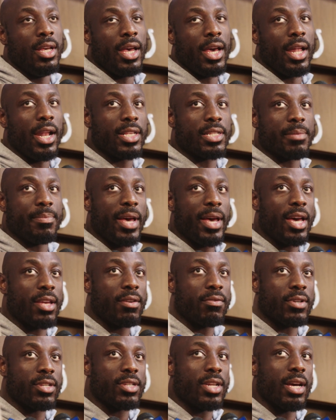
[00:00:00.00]
And as a
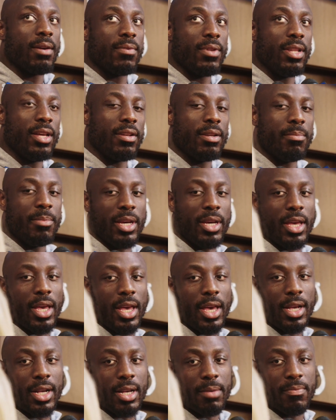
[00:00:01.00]
pass rusher, I would love to be
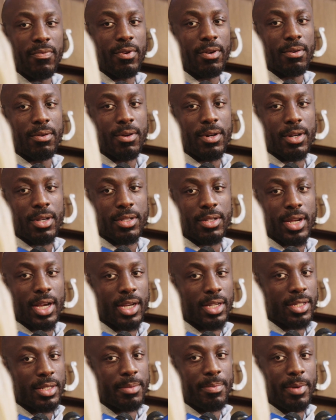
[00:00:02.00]
ahead come fourth quarter, so I
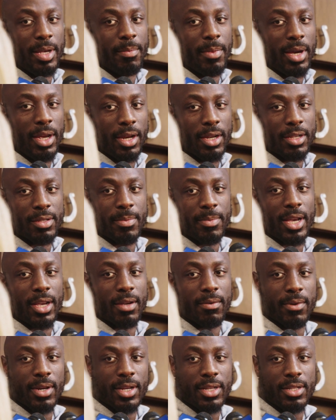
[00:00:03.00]
can just pin my ears back
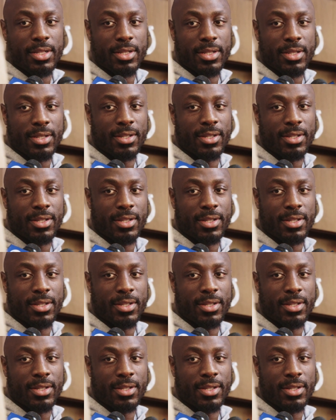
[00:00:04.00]
and rush.